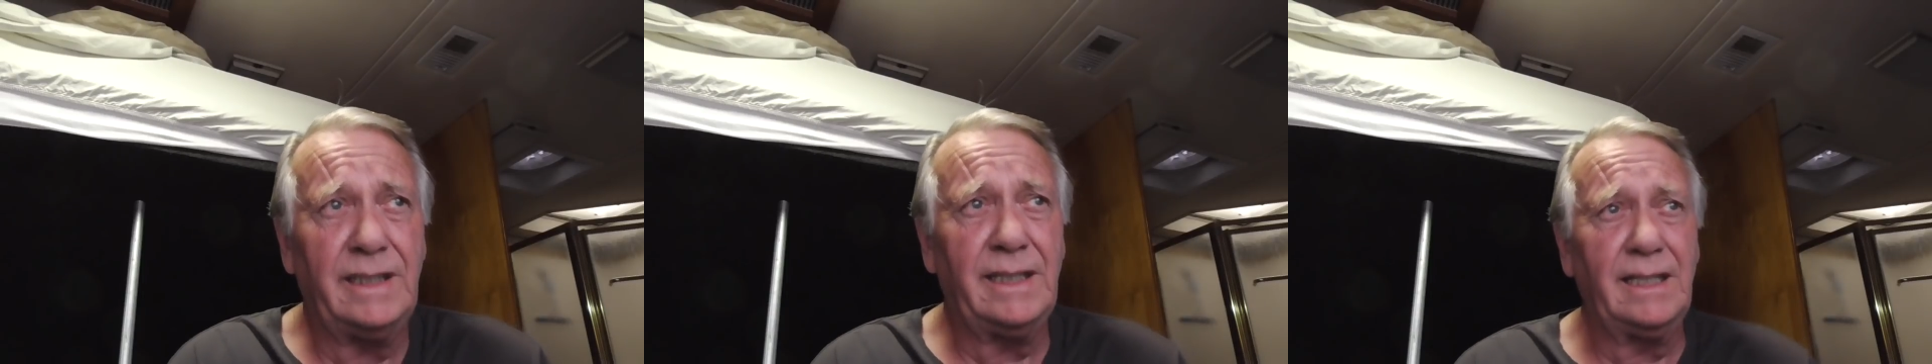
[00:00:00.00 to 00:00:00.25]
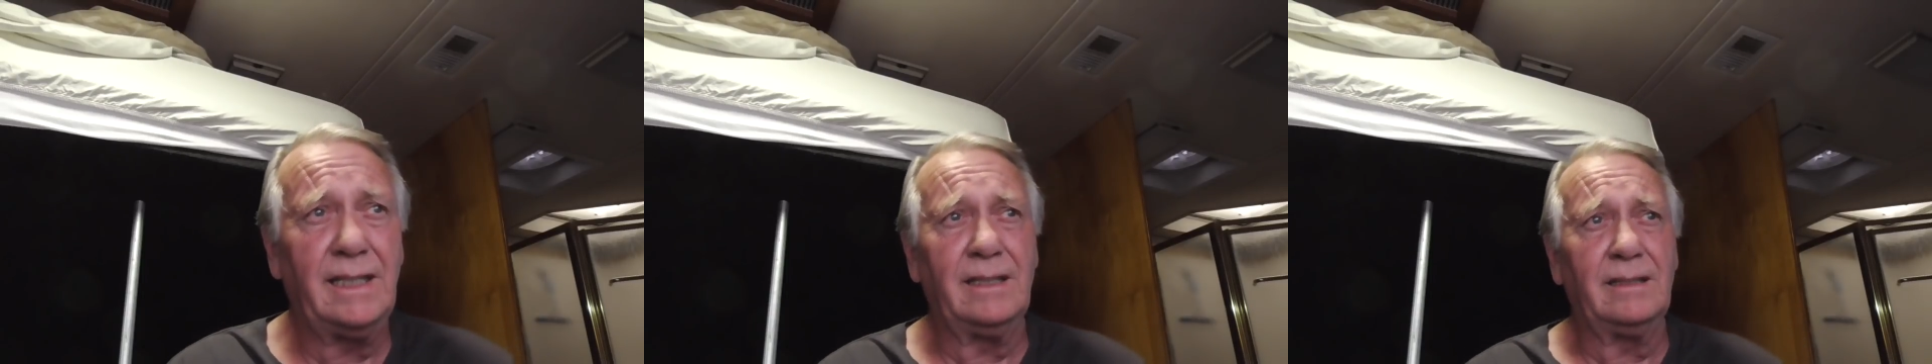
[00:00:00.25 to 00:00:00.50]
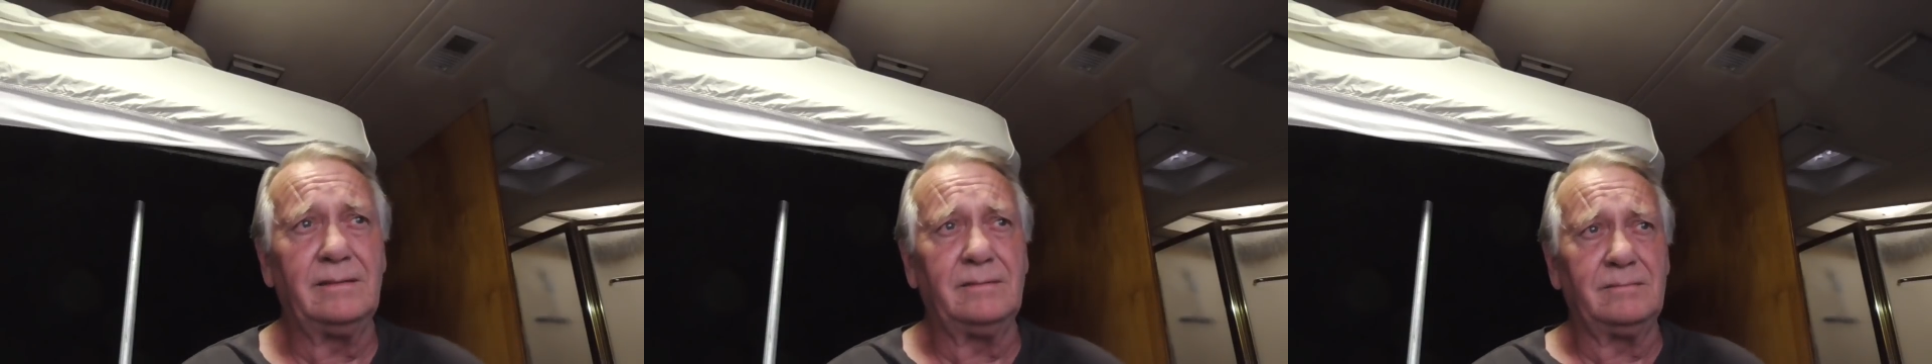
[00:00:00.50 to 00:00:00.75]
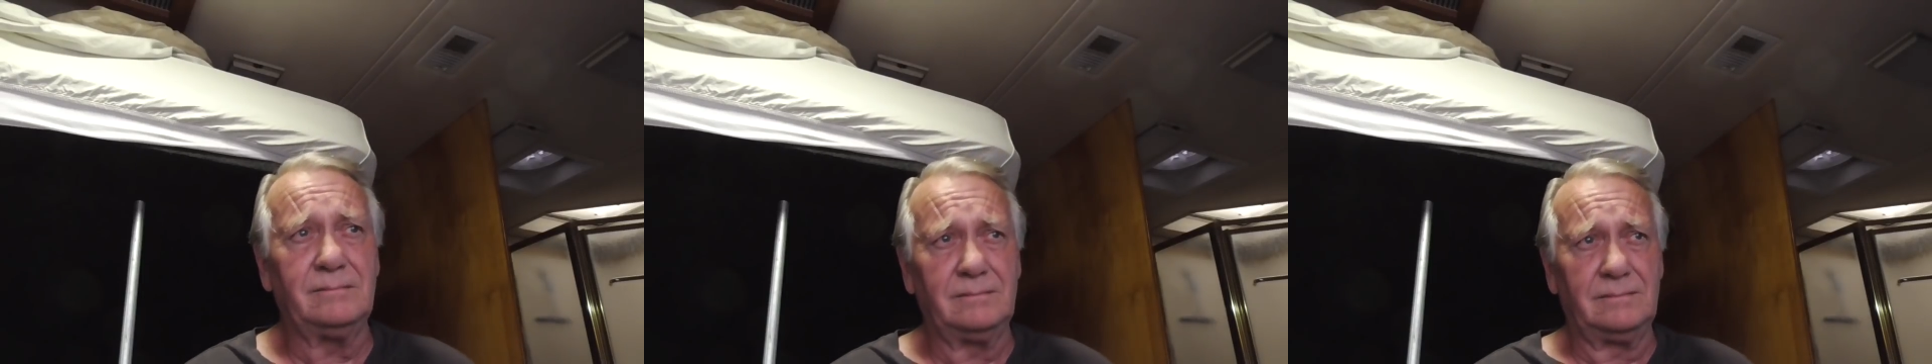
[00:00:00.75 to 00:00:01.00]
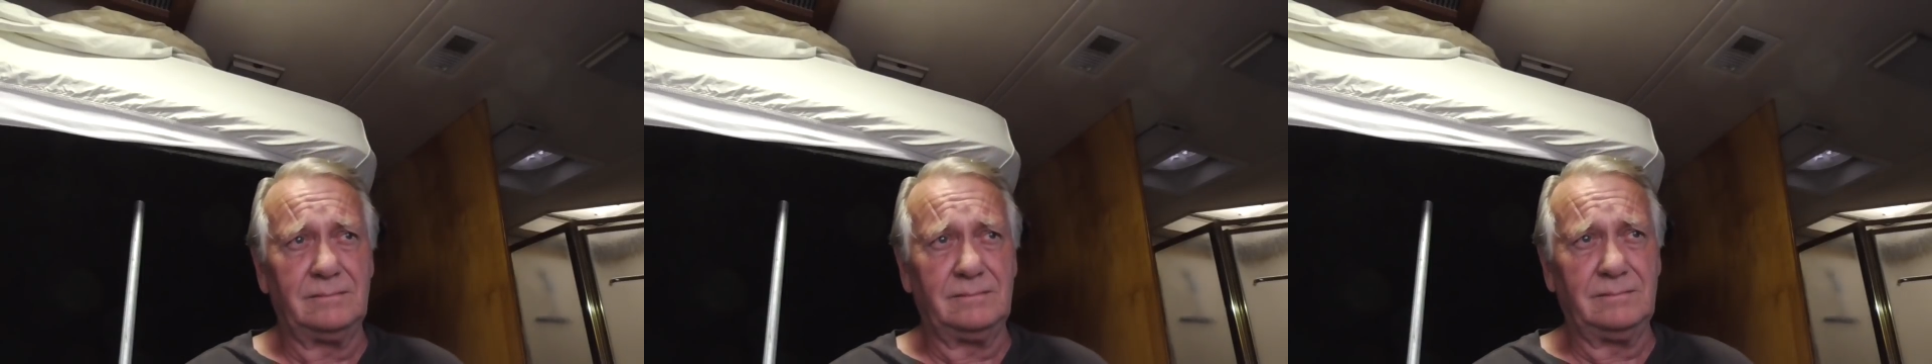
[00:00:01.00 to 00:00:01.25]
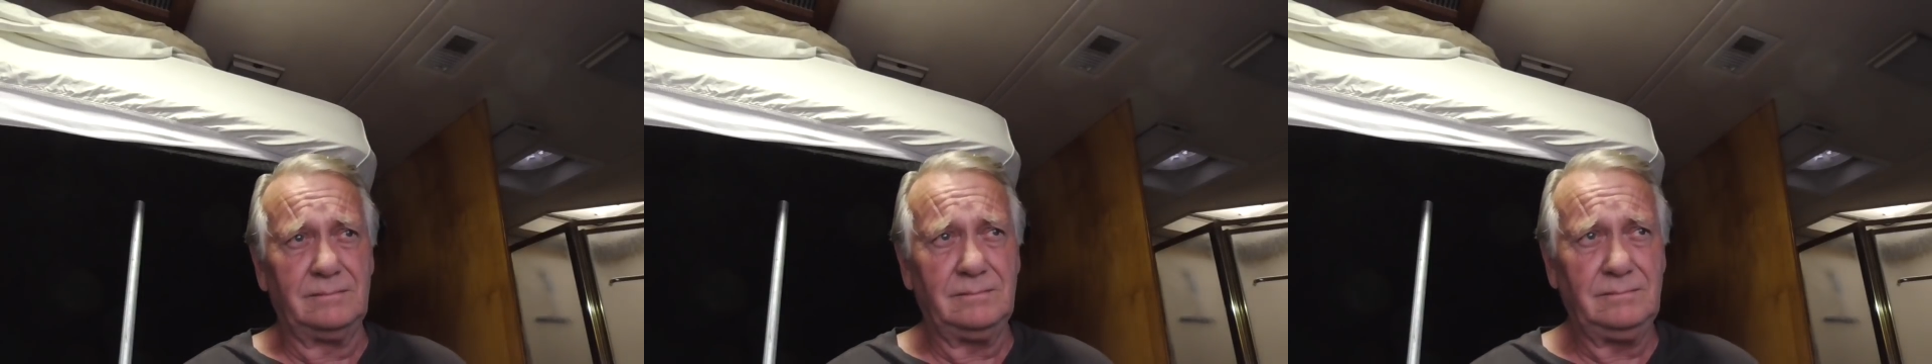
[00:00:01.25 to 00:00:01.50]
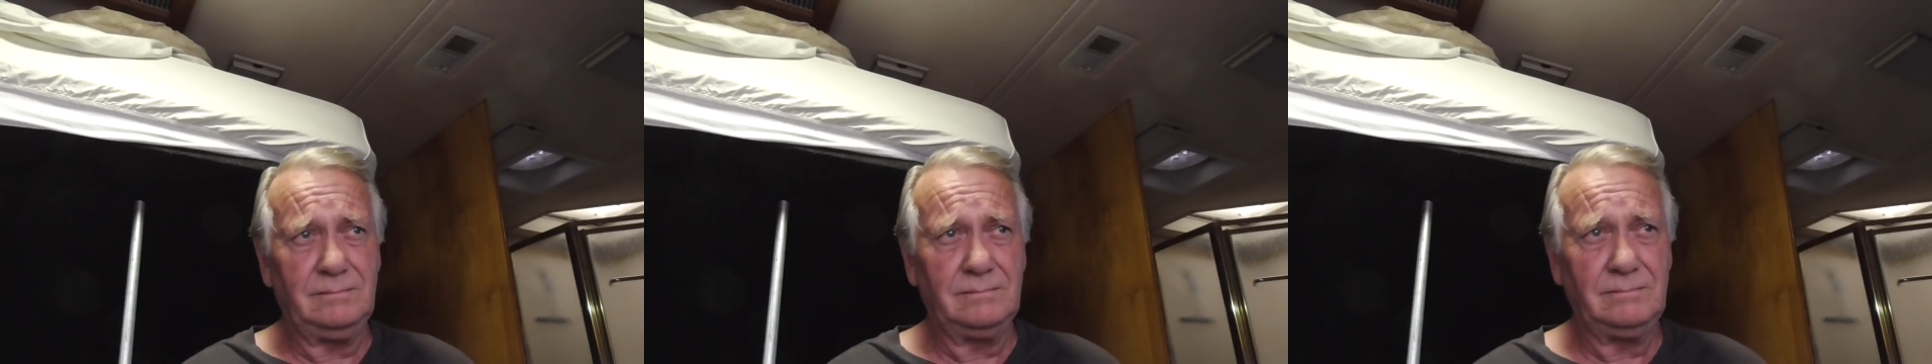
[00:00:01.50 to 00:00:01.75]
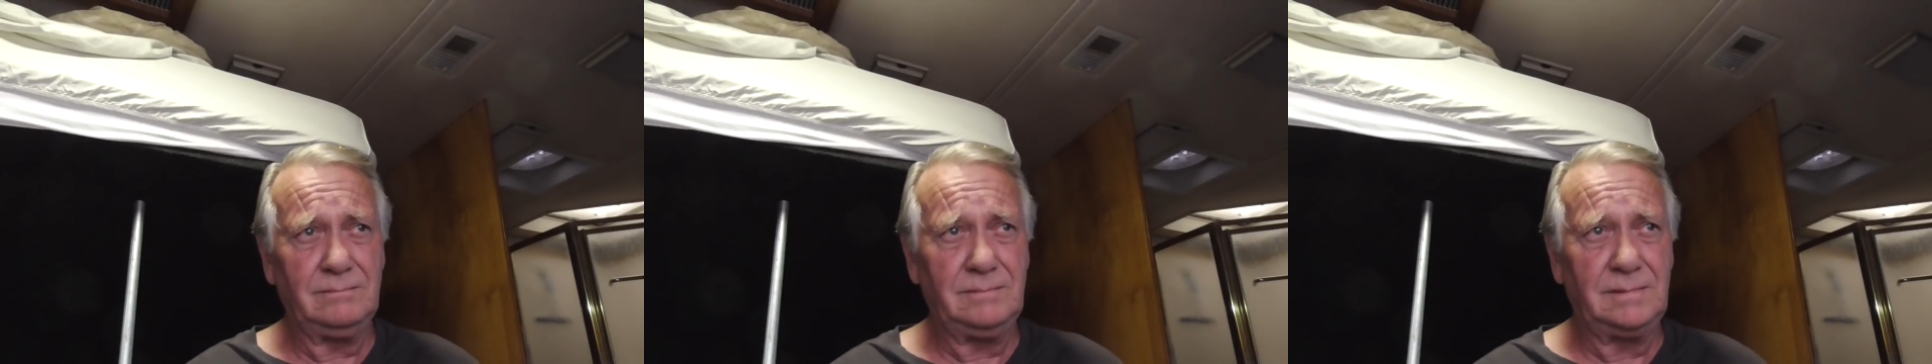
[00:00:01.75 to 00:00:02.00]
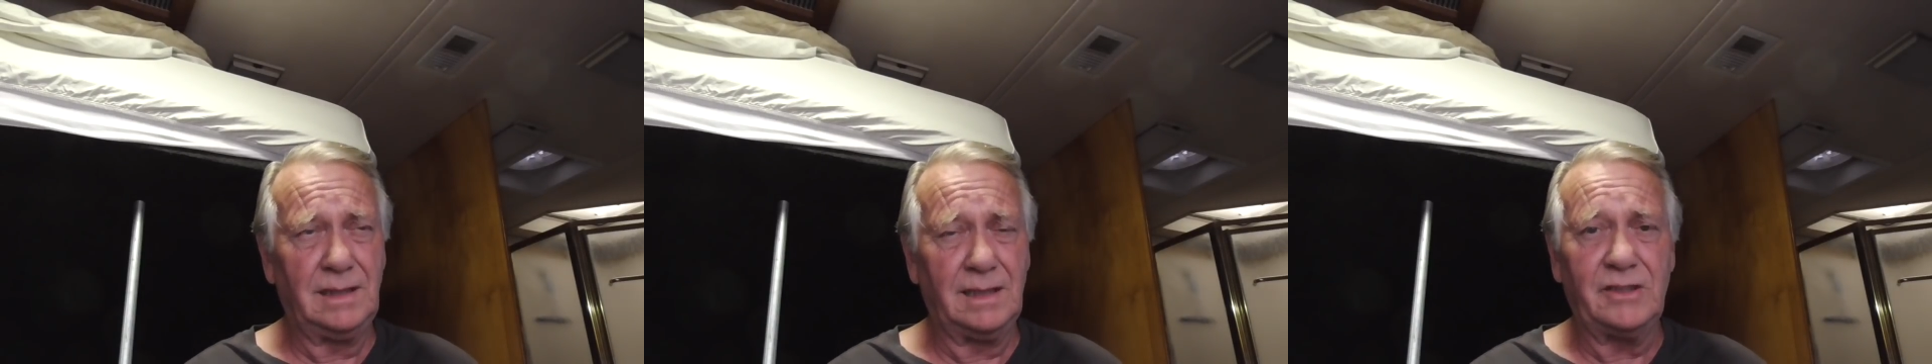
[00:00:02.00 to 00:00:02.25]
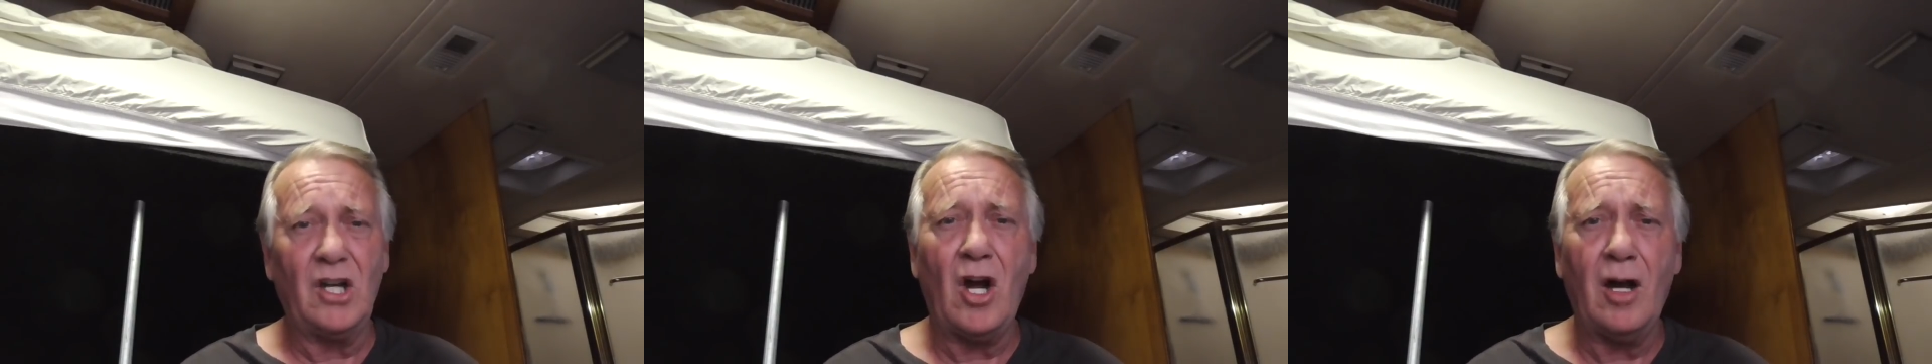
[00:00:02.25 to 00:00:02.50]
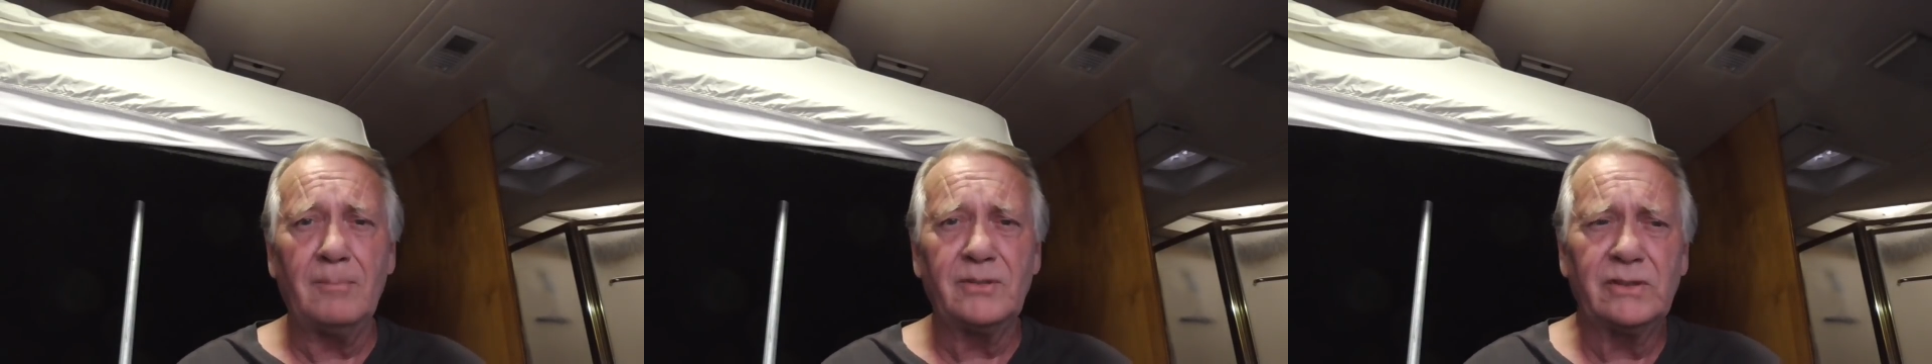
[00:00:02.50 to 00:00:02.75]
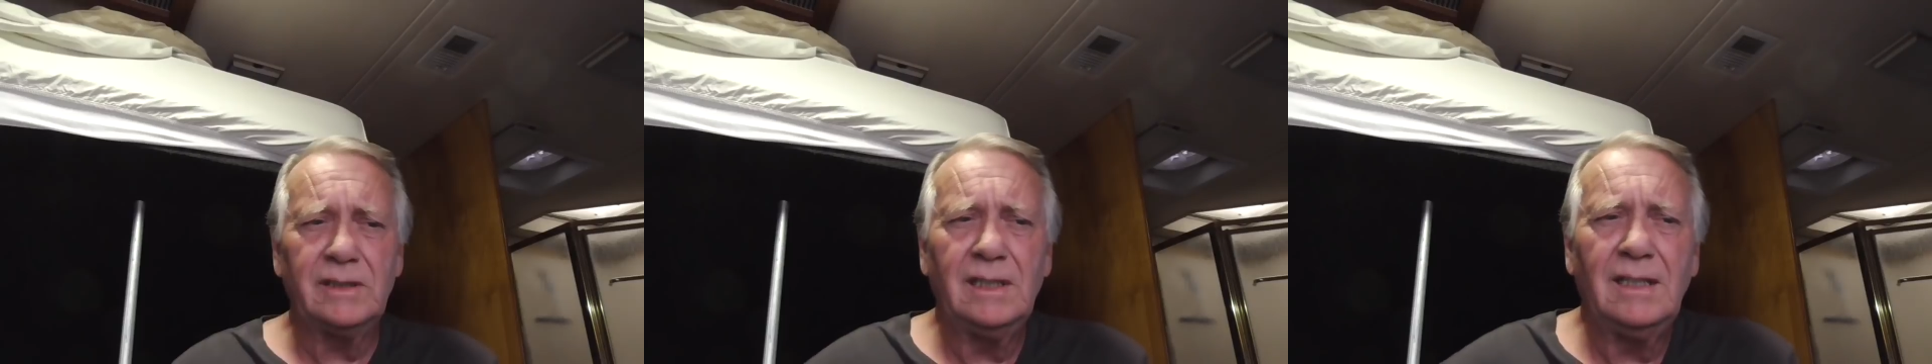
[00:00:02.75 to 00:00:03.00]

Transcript: and uh, Tom's.